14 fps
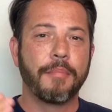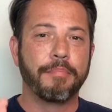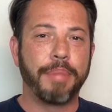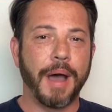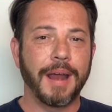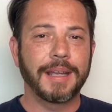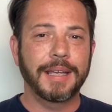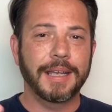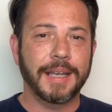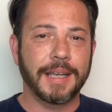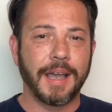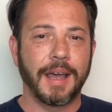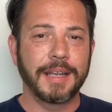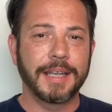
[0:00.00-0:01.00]
bonding it,
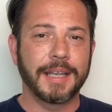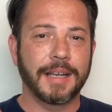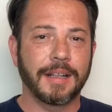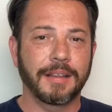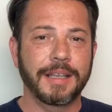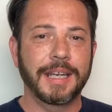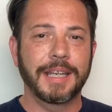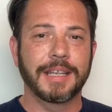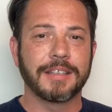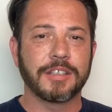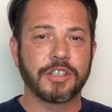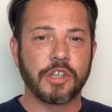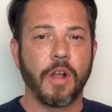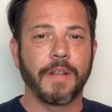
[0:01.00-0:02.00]
cutting it, cleaning it,
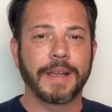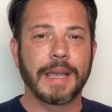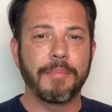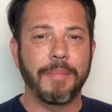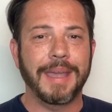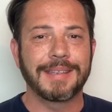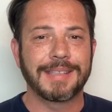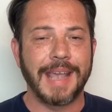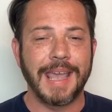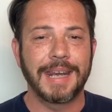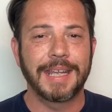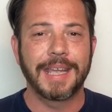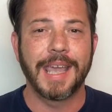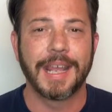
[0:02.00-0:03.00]
installing it,
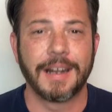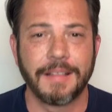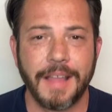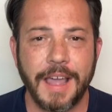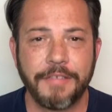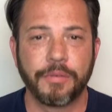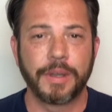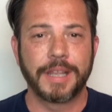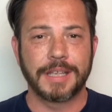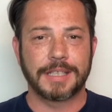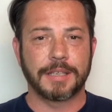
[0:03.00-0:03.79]
maintaining it, and a life with it.